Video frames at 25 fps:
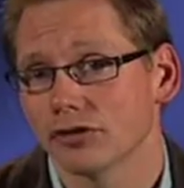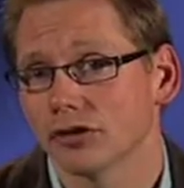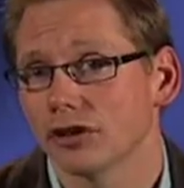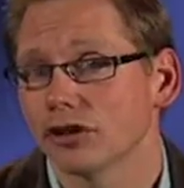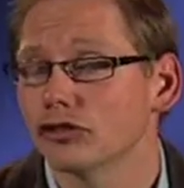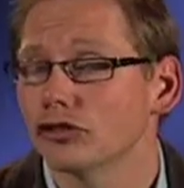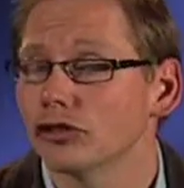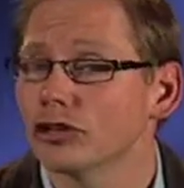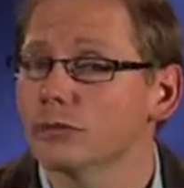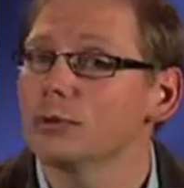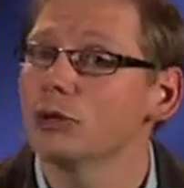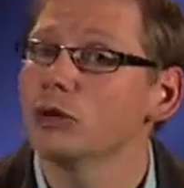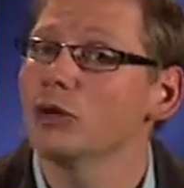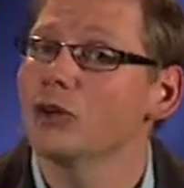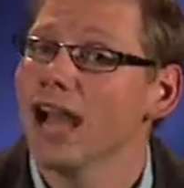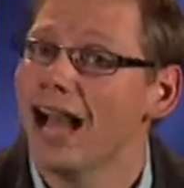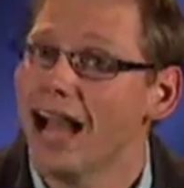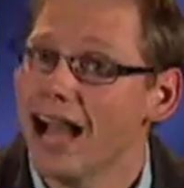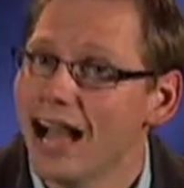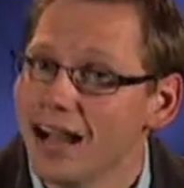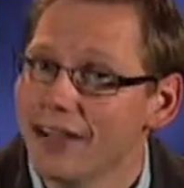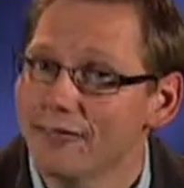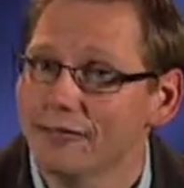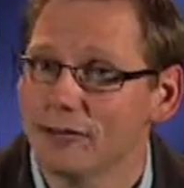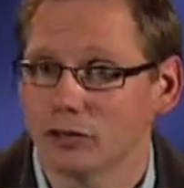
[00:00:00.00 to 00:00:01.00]
contribute
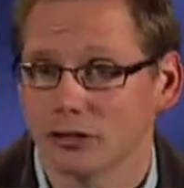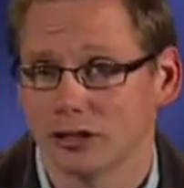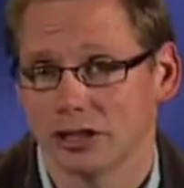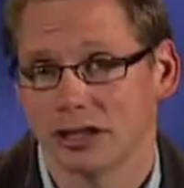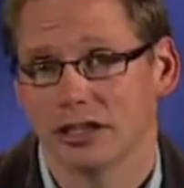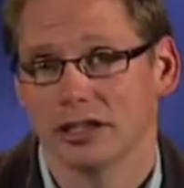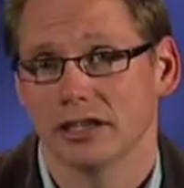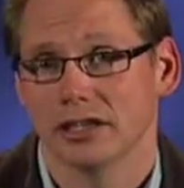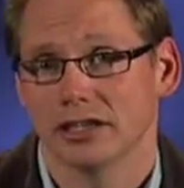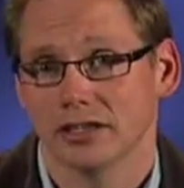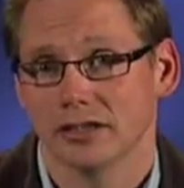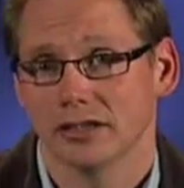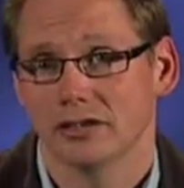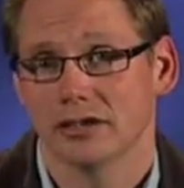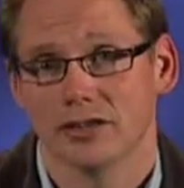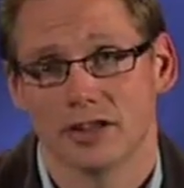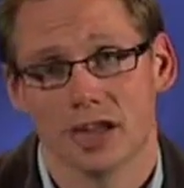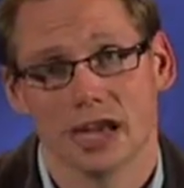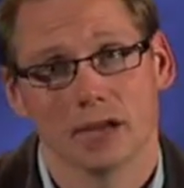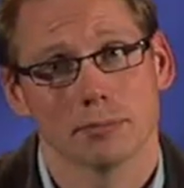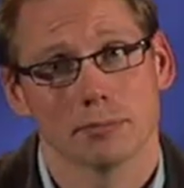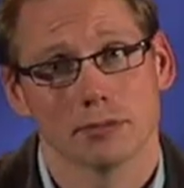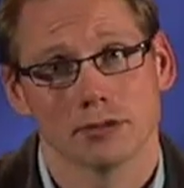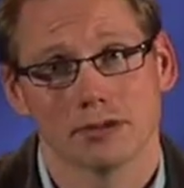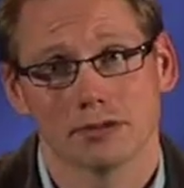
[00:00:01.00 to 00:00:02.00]
heavily to
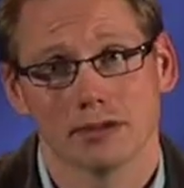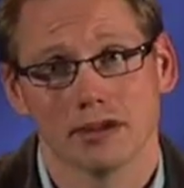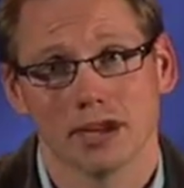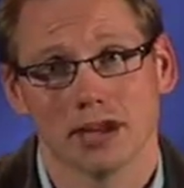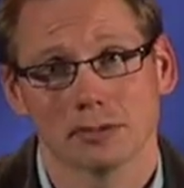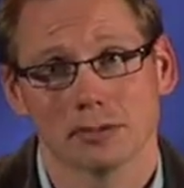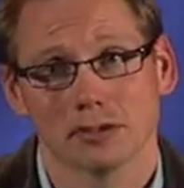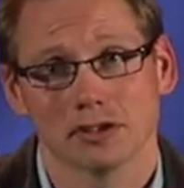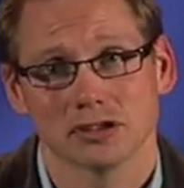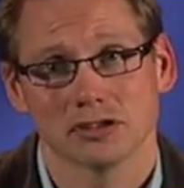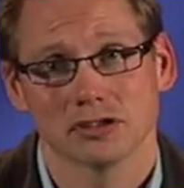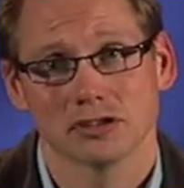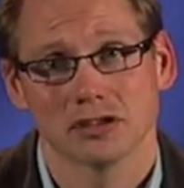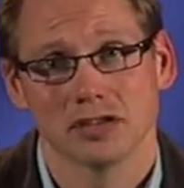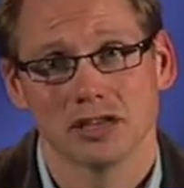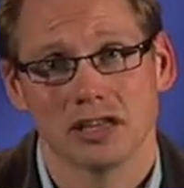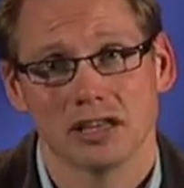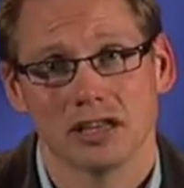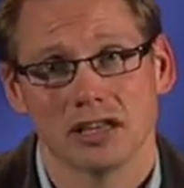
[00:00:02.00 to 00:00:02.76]
that perception.